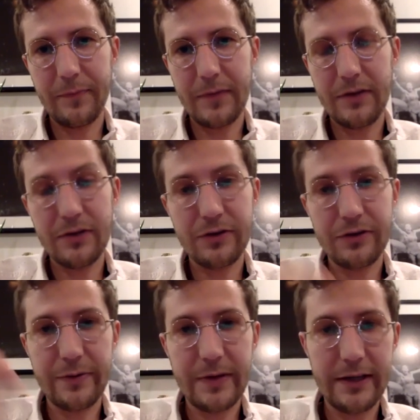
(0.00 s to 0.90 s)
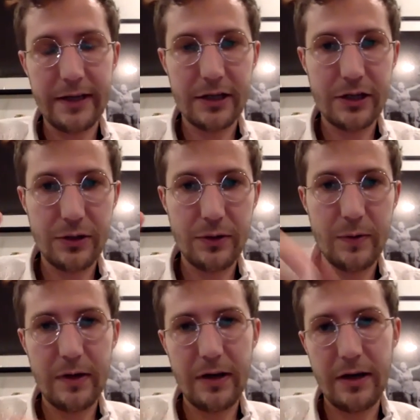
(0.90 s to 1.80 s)
there's also a link to
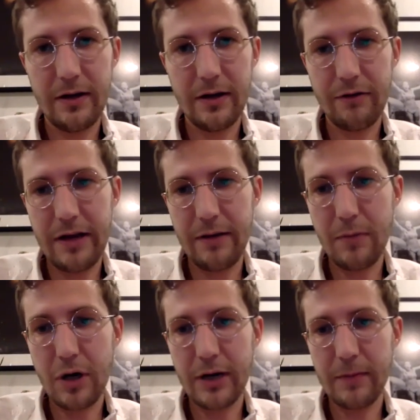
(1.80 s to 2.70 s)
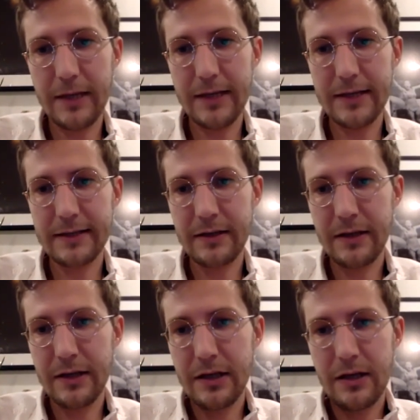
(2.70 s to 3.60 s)
a great marketplace
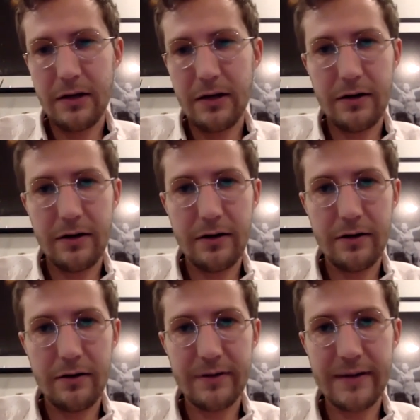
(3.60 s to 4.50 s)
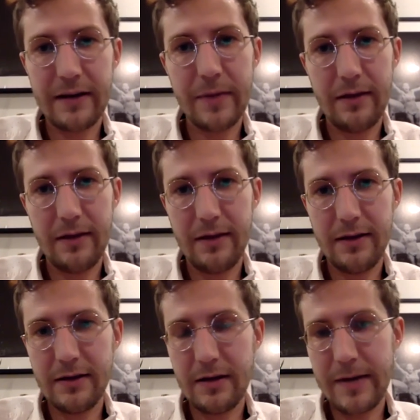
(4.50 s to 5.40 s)
segment that they
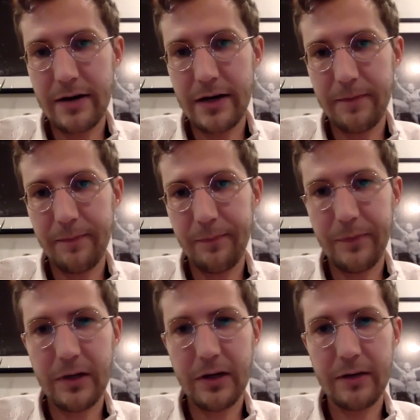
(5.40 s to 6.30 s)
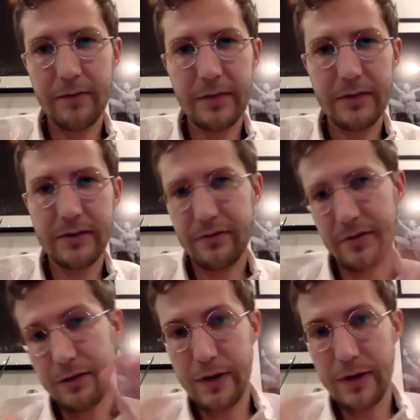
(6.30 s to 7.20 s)
did about it. It's
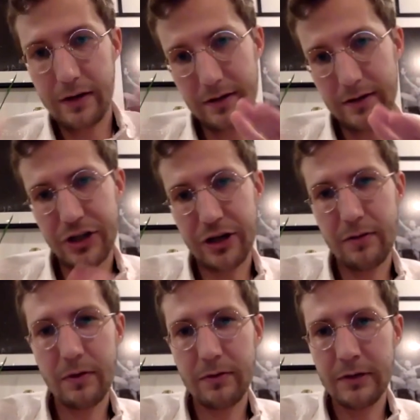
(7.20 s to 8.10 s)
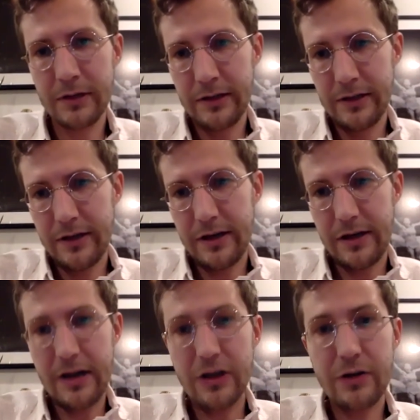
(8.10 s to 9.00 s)
quick and shareable.
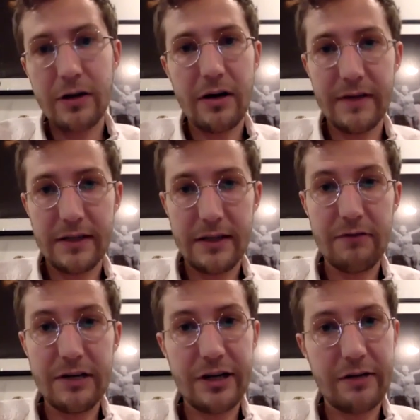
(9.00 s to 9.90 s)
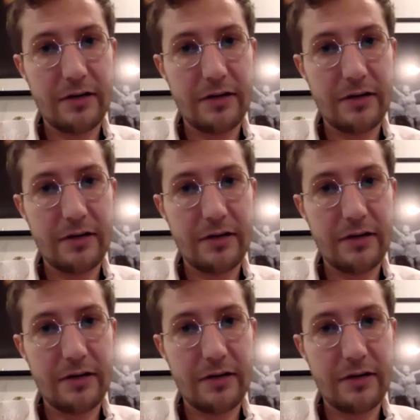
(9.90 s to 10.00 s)
And you can obviously reach out